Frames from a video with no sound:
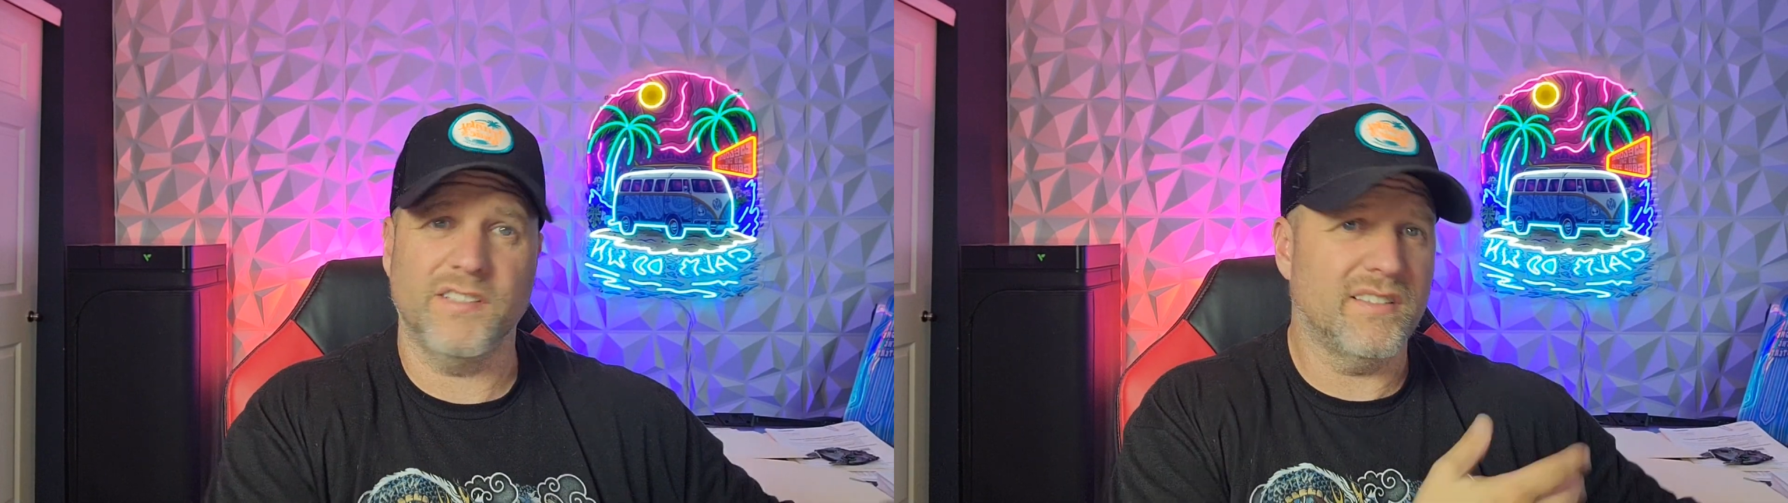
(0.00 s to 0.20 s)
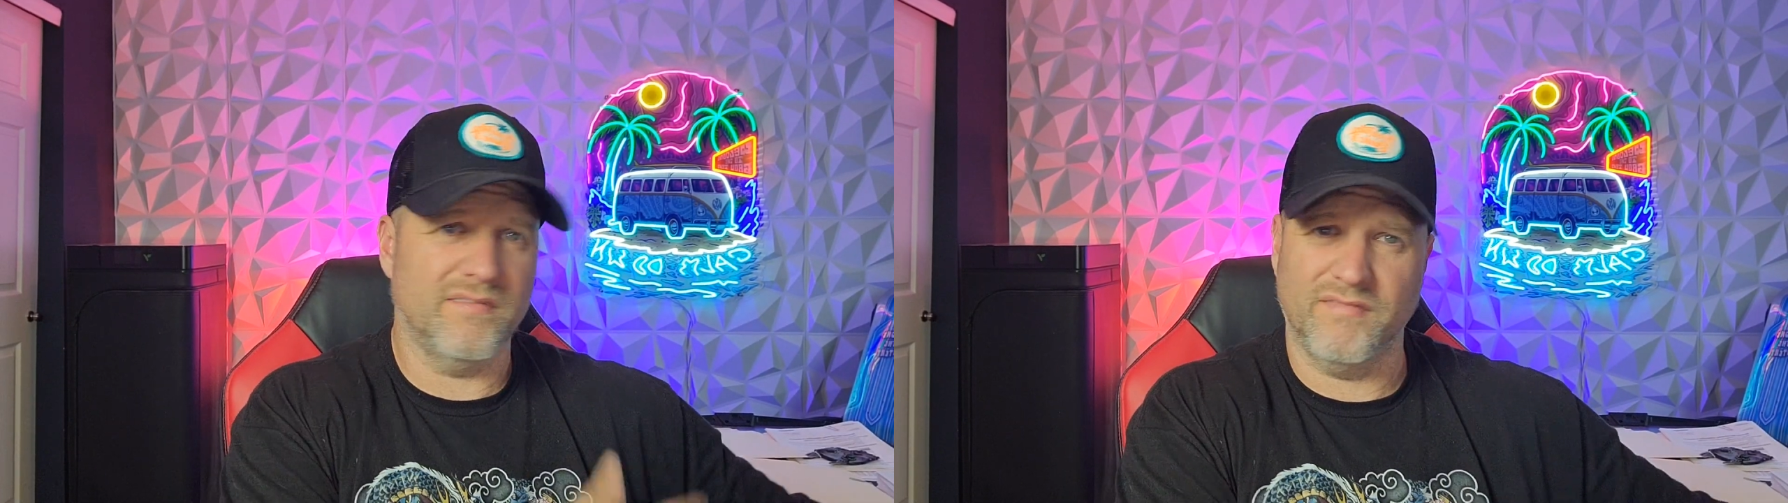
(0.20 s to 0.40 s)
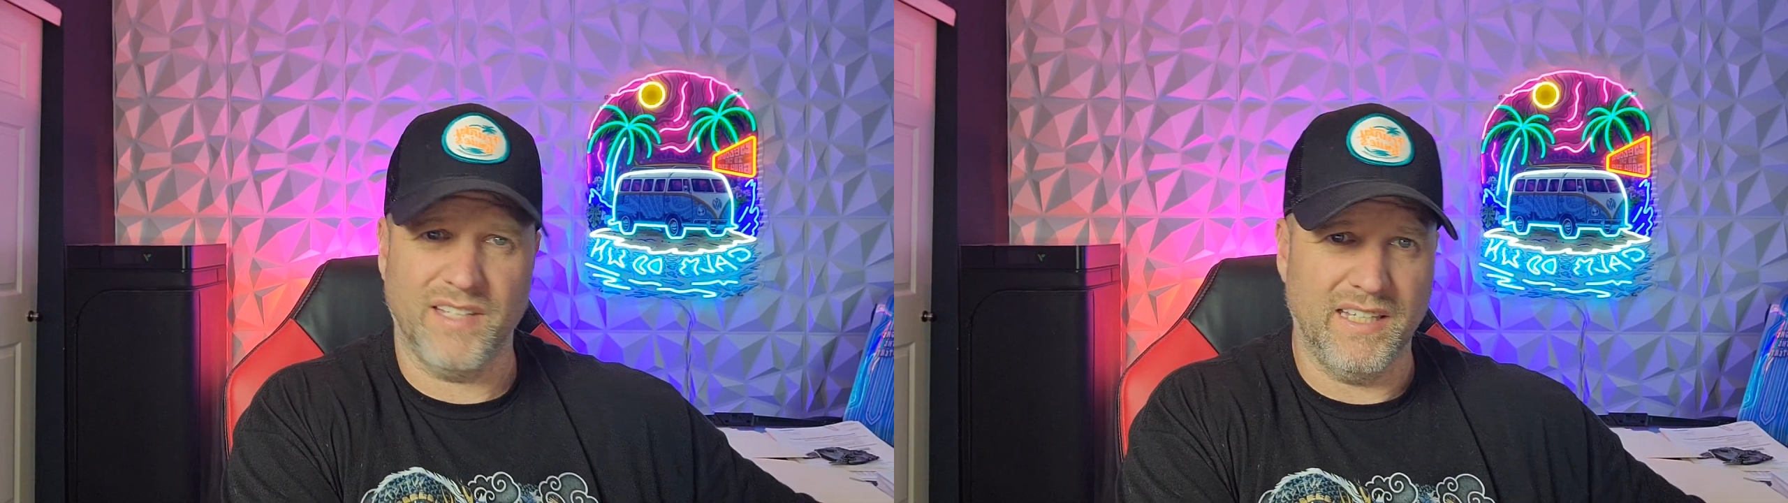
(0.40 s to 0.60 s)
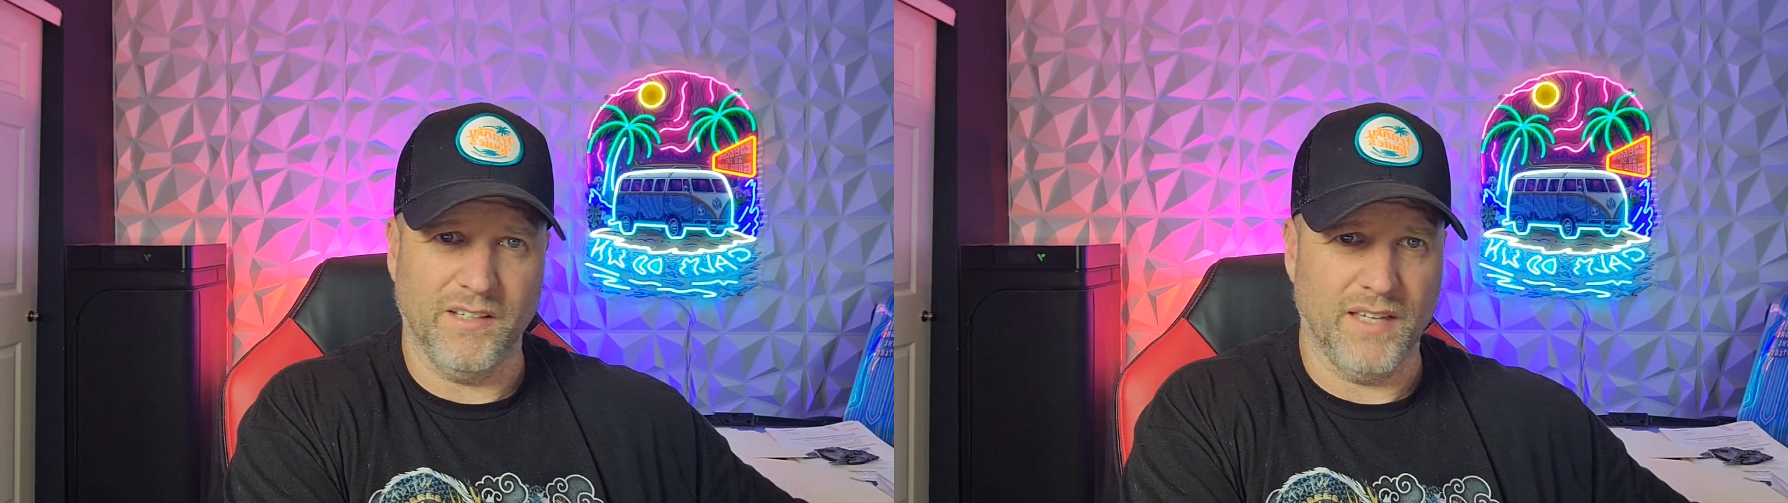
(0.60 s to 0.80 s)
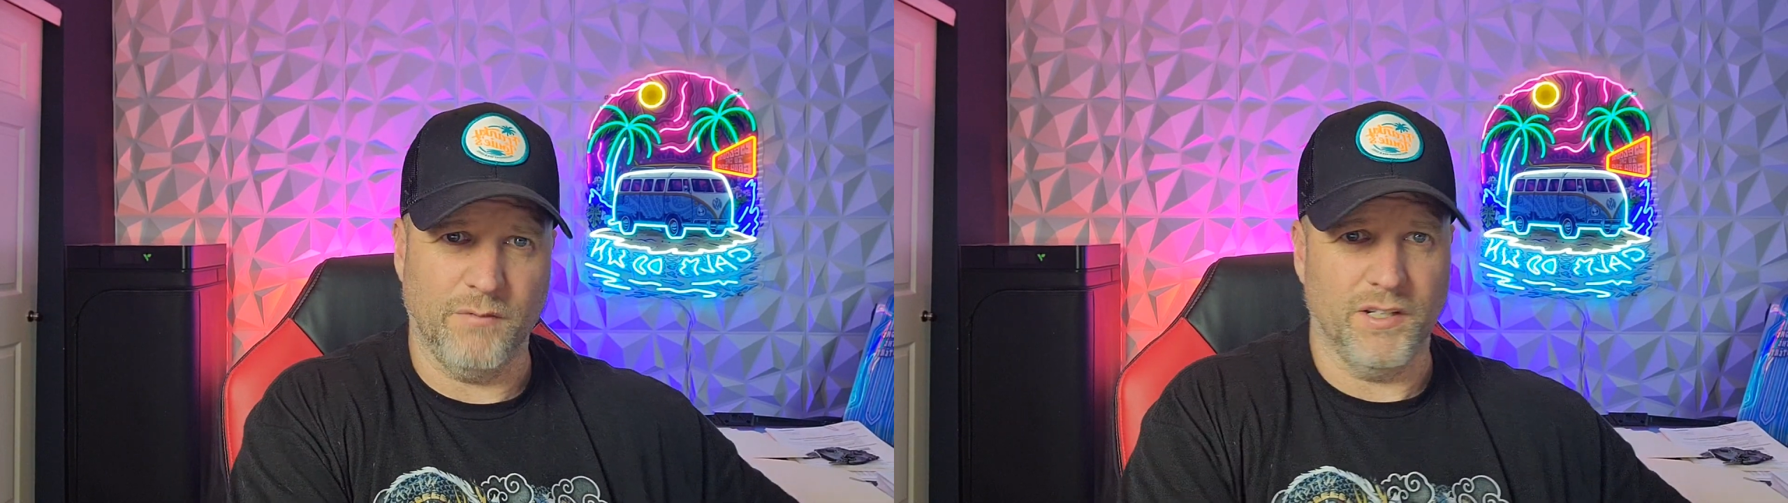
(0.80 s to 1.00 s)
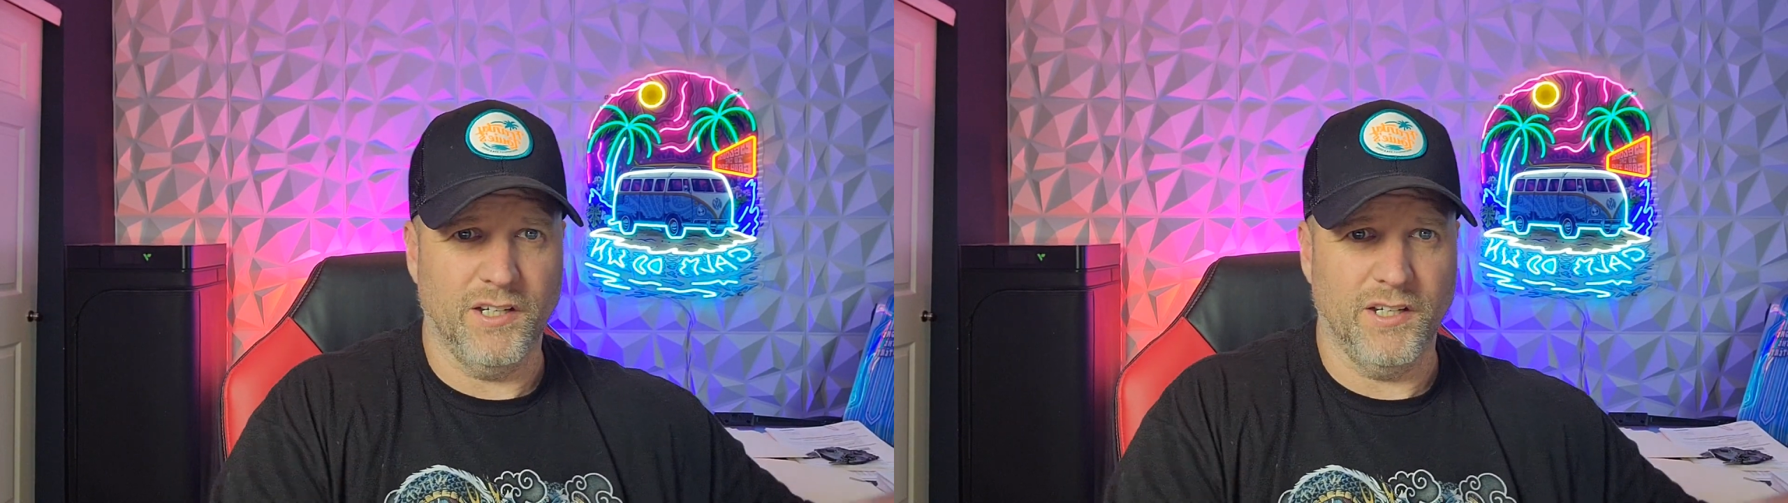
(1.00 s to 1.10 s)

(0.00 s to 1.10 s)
just kill that one.